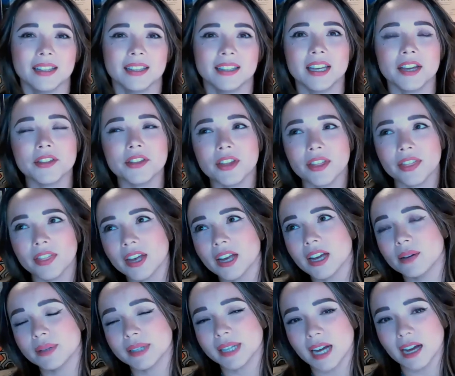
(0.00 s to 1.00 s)
The other
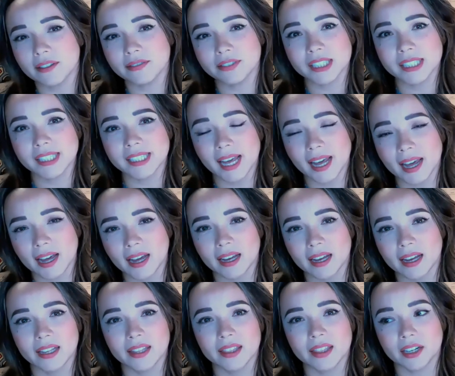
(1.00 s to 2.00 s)
thing I would have to
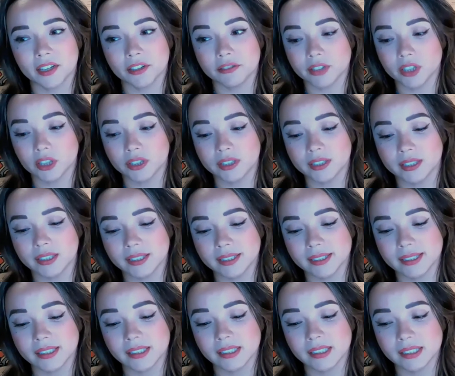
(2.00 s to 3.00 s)
say that I've learned
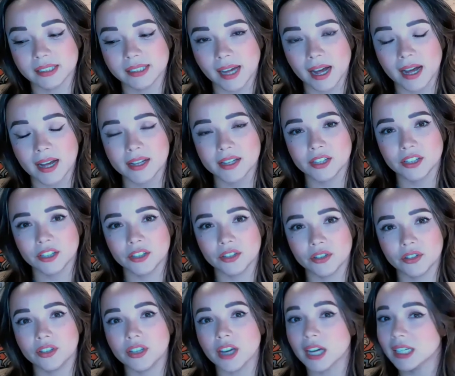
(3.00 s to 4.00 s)
is is that
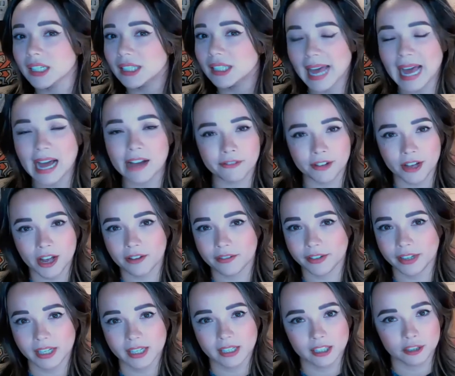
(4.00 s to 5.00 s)
you got to laugh at
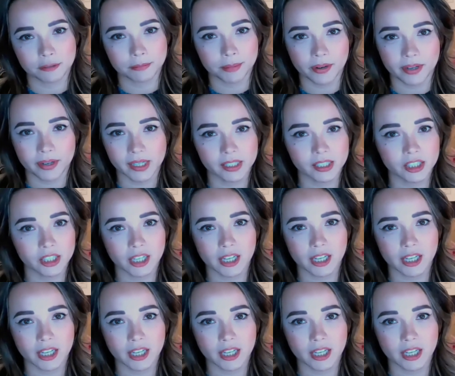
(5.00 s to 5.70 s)
every experience.